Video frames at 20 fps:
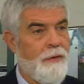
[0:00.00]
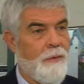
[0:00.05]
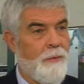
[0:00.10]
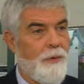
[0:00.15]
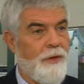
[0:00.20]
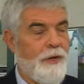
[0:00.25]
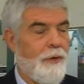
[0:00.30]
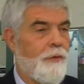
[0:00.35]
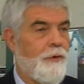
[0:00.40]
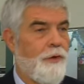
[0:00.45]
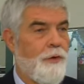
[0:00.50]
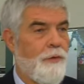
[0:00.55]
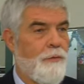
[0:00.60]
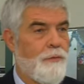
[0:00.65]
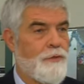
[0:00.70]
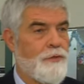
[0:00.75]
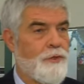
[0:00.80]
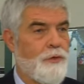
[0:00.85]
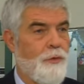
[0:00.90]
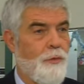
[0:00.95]
We don't know
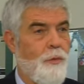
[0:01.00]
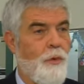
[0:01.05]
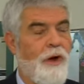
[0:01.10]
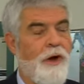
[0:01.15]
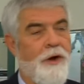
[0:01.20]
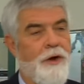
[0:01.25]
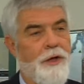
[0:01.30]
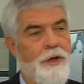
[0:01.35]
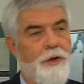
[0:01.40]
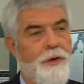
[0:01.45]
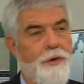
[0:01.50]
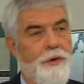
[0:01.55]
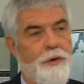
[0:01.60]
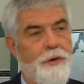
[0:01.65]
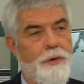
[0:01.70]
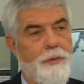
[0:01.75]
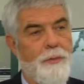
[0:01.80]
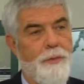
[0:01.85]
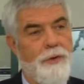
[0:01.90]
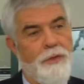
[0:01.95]
for sure where it
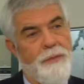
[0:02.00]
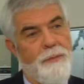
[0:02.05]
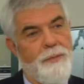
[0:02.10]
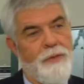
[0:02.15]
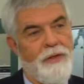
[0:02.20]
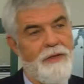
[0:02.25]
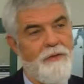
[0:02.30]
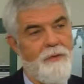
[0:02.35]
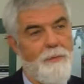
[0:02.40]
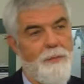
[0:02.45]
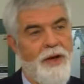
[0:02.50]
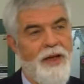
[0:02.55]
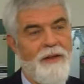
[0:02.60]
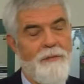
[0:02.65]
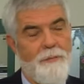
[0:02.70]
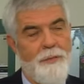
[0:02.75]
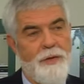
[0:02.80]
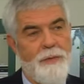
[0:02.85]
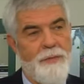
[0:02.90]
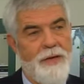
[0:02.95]
occurred. We believe it might
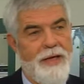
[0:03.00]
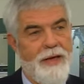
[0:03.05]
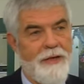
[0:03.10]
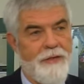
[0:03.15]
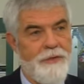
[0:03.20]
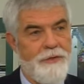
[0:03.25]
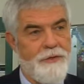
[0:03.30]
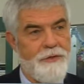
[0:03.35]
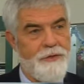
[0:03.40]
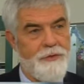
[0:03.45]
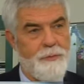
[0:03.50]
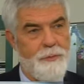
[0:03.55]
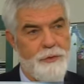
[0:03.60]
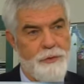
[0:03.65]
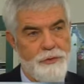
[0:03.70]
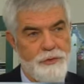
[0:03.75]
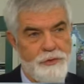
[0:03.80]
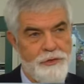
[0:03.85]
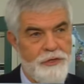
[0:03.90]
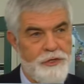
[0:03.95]
have been back in the
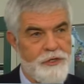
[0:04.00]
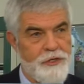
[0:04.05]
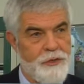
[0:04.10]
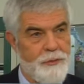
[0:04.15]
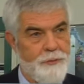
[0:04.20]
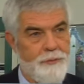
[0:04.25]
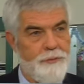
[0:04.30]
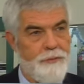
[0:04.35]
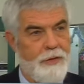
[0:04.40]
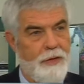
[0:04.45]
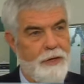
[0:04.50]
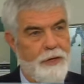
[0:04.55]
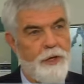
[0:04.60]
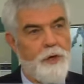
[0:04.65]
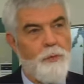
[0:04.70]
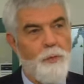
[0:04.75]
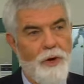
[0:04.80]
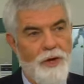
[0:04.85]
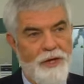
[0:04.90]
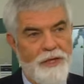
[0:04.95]
distribution system a
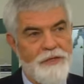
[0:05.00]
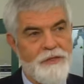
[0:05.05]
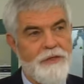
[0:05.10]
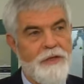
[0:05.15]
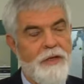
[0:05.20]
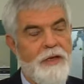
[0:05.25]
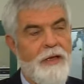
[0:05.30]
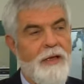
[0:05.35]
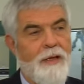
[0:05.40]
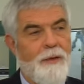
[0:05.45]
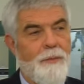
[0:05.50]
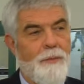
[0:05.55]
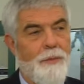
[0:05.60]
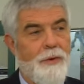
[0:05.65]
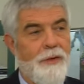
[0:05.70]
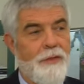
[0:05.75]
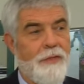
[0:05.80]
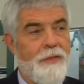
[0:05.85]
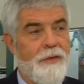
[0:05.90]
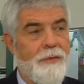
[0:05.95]
little ways.
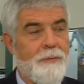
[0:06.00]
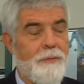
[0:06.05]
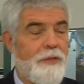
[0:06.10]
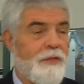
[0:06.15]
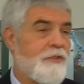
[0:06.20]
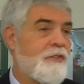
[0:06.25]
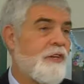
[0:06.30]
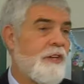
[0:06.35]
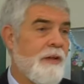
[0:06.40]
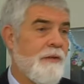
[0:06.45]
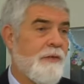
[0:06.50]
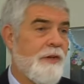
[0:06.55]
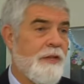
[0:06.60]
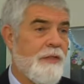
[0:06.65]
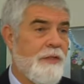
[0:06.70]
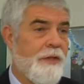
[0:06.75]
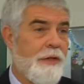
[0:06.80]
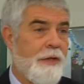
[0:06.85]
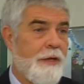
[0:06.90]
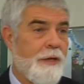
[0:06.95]
But the, the
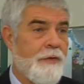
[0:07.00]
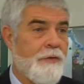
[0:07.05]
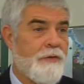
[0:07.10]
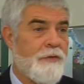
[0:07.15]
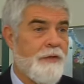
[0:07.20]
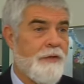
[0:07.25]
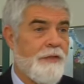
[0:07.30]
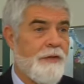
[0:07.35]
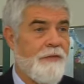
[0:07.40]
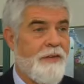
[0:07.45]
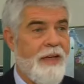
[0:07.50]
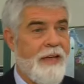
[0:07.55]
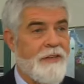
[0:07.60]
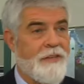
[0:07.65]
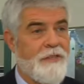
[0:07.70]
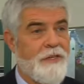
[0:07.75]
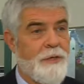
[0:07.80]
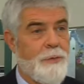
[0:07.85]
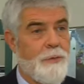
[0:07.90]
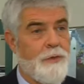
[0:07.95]
significant thing is that the
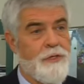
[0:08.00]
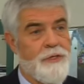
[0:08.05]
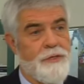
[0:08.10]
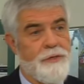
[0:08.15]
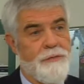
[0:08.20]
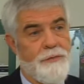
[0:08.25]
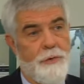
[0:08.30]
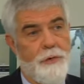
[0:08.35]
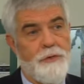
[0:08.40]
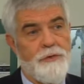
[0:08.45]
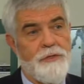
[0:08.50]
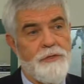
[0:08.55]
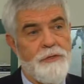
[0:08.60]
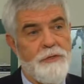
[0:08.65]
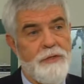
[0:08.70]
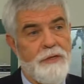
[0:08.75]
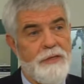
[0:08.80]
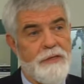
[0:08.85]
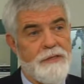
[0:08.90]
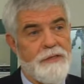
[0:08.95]
vaccine, which is
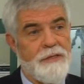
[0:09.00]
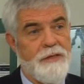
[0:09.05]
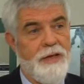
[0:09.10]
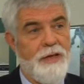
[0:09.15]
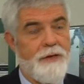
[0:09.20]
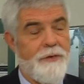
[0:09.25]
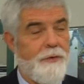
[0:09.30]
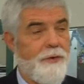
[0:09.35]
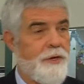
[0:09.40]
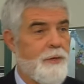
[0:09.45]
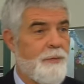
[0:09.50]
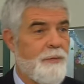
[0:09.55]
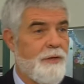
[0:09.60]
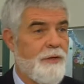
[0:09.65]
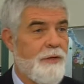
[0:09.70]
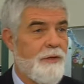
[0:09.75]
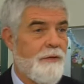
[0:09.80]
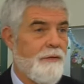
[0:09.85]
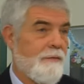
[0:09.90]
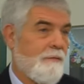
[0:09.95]
frozen, is not going to
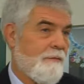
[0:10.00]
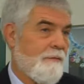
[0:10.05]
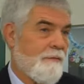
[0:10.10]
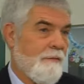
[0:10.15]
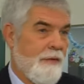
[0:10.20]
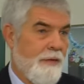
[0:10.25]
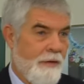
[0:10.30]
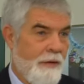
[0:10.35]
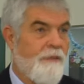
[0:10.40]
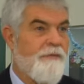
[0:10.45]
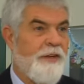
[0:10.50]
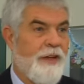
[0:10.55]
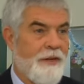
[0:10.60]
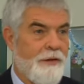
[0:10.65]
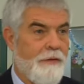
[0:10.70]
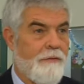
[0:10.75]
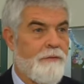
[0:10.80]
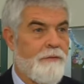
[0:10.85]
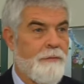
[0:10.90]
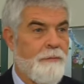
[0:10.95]
be
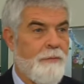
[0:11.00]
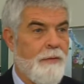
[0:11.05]
effective.